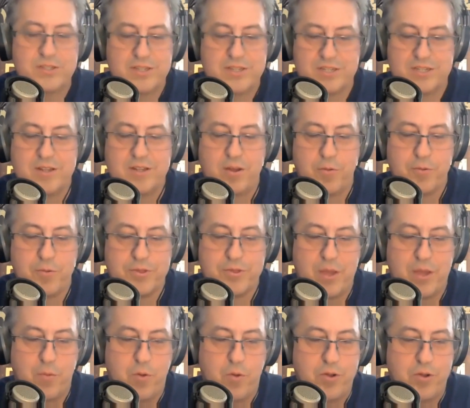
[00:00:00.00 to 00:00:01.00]
This is over at
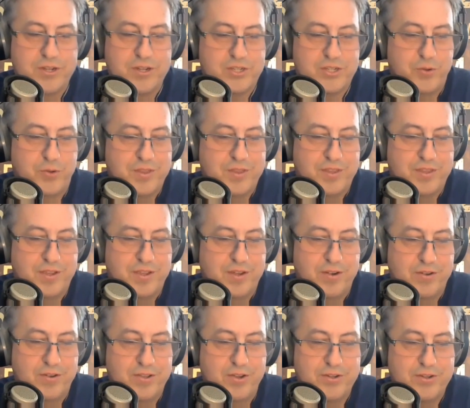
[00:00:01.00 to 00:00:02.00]
that Walnut Street
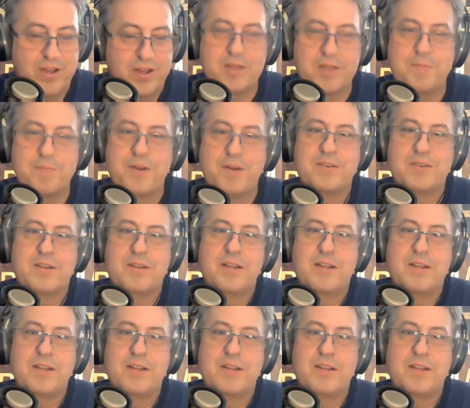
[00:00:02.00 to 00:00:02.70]
Theater that you're talking about?